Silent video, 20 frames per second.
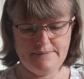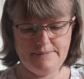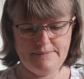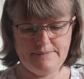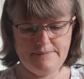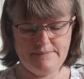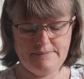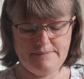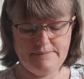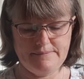
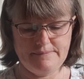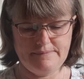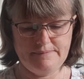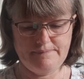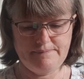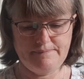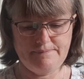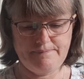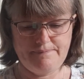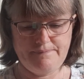
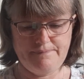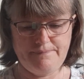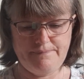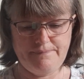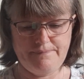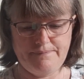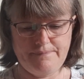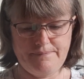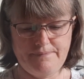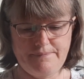
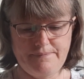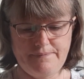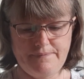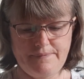(silence)